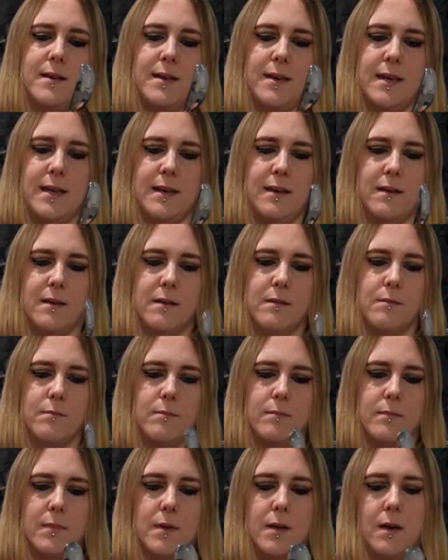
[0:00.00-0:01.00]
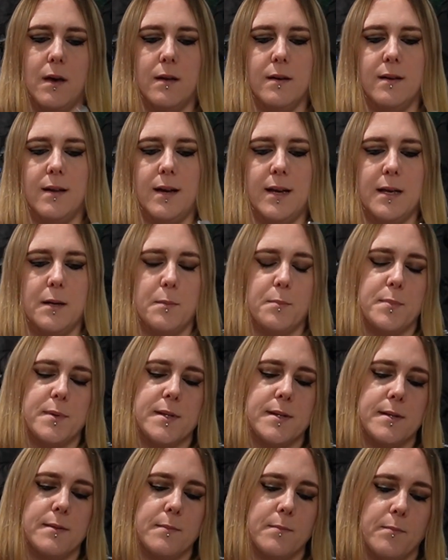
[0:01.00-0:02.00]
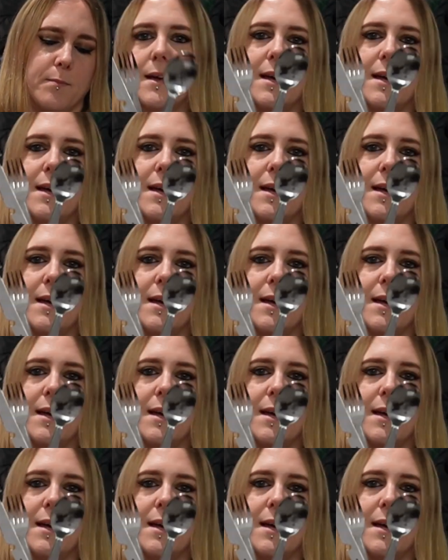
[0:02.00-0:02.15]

It unclips